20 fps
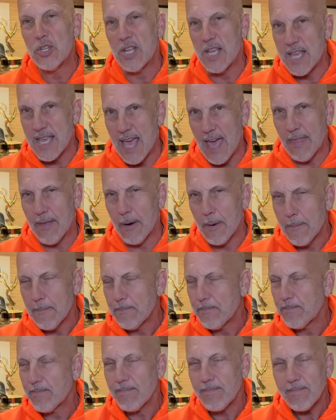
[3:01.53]
together
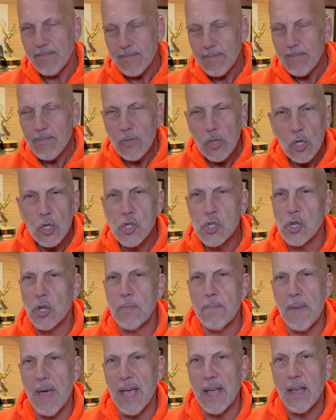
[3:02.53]

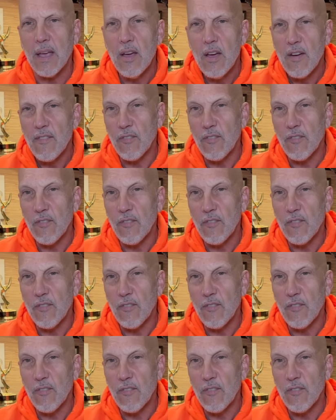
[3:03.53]
should make